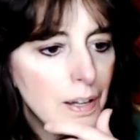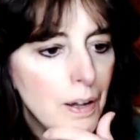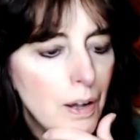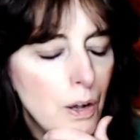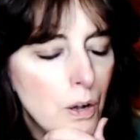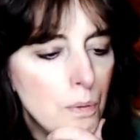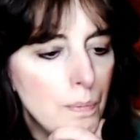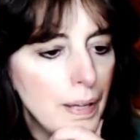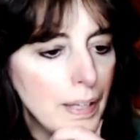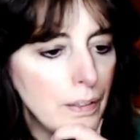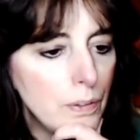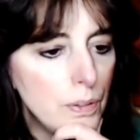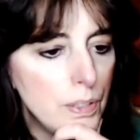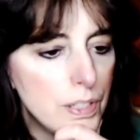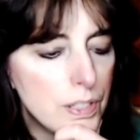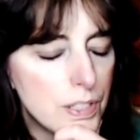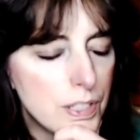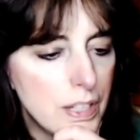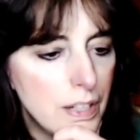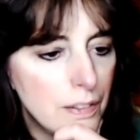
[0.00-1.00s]
Oh my
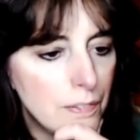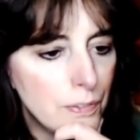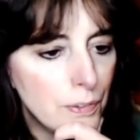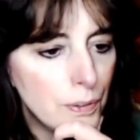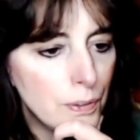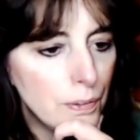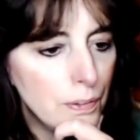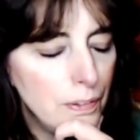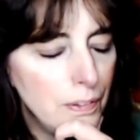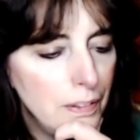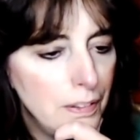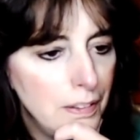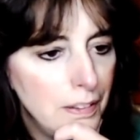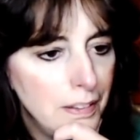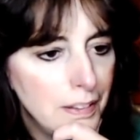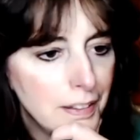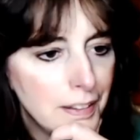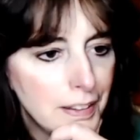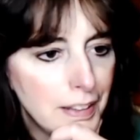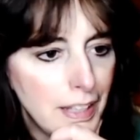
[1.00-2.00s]
goodness, Jennifer.
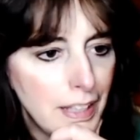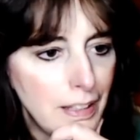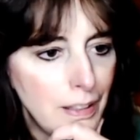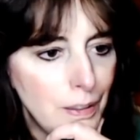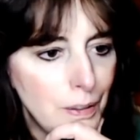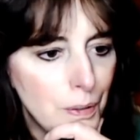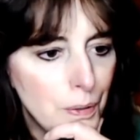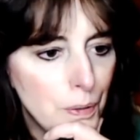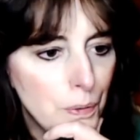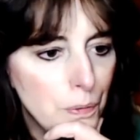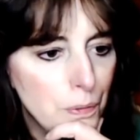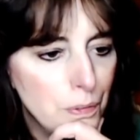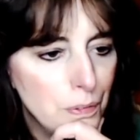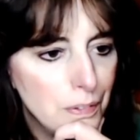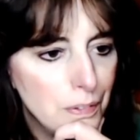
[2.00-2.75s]
Thank you.